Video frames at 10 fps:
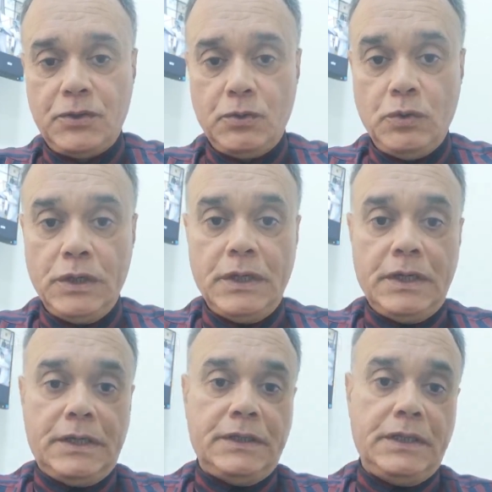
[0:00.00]
through
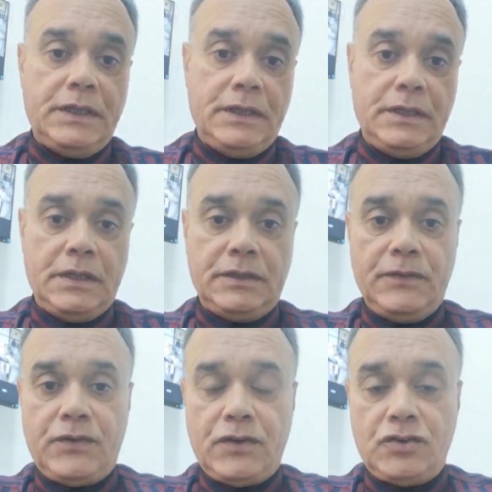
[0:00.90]
the
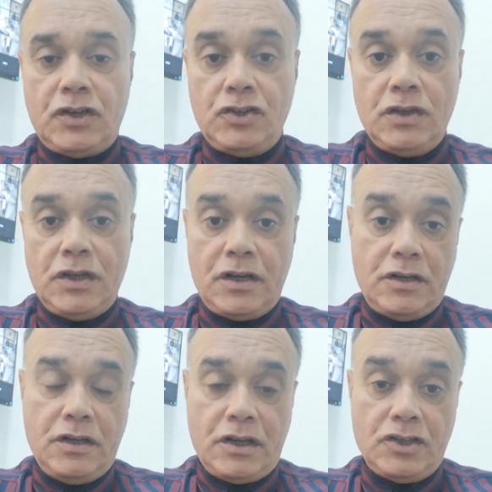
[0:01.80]
different
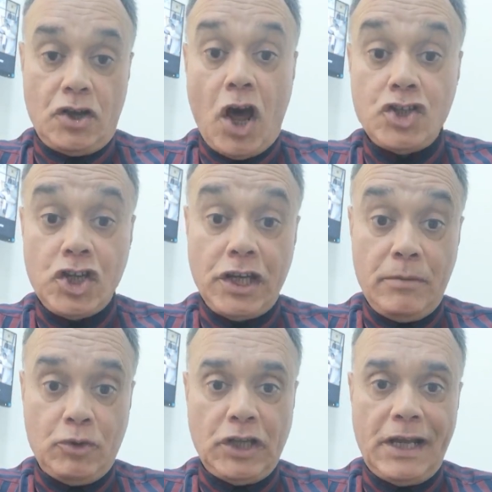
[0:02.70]

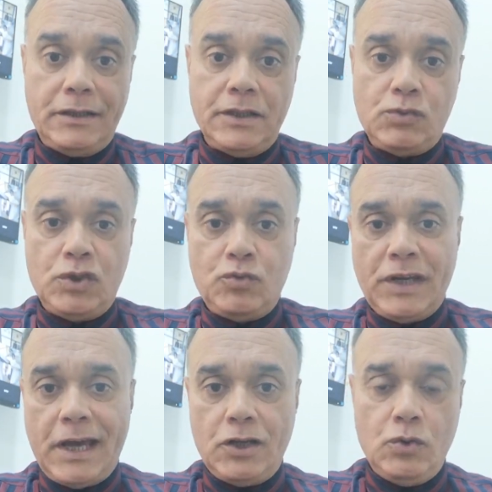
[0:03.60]
radiological modalities which we
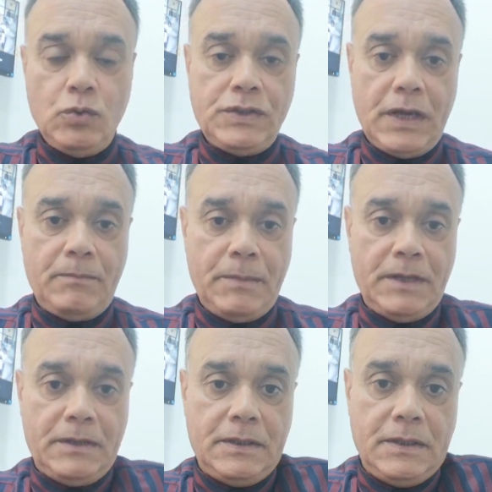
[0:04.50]
can use them
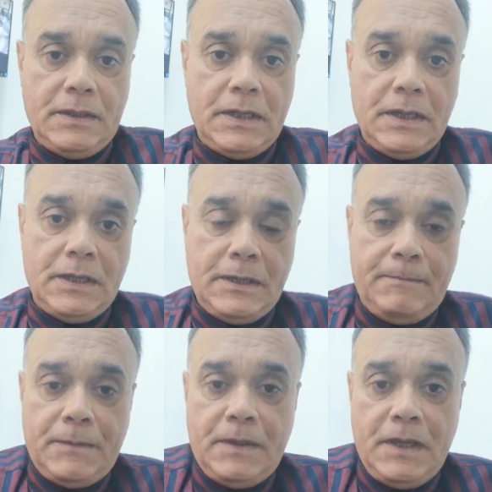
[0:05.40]
in
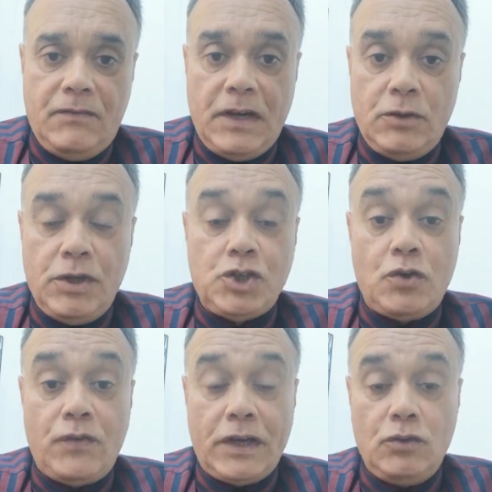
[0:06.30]
the
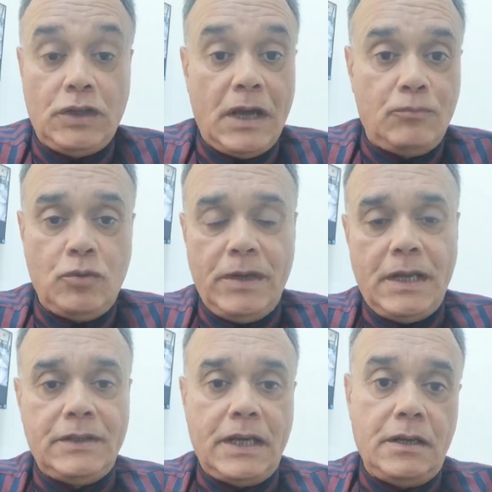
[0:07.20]
evaluation of acute abdomen,
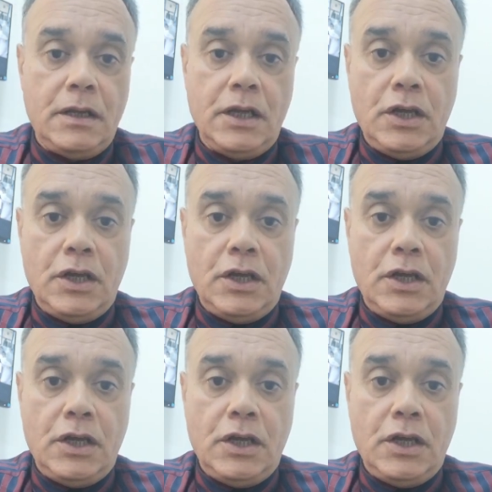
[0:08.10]
and then